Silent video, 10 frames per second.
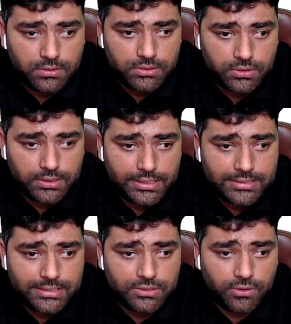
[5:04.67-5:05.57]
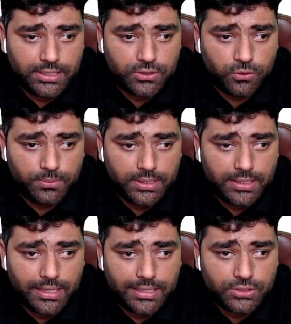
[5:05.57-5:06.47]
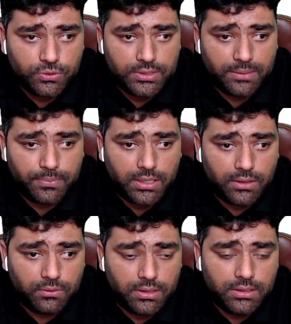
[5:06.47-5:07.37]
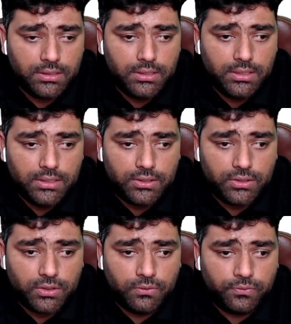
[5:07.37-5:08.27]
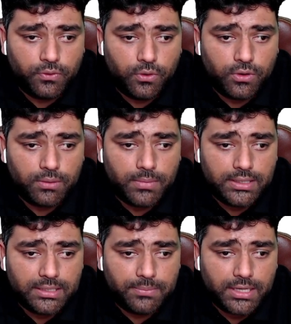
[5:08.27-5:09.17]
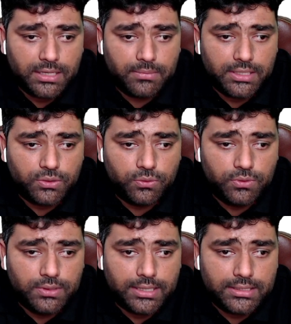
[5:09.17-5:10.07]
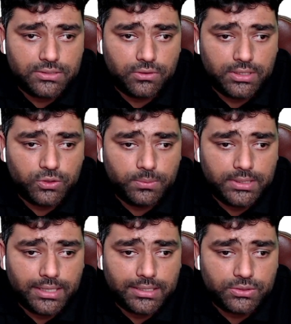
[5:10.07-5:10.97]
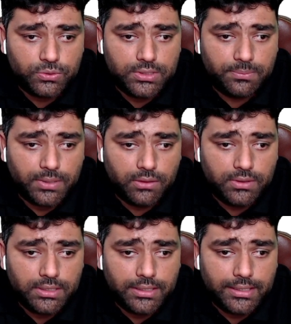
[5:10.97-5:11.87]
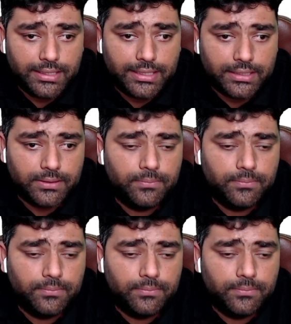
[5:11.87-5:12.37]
So this is going to be x to the power, 4 multiplied by 2, that is going to be x to the power 8.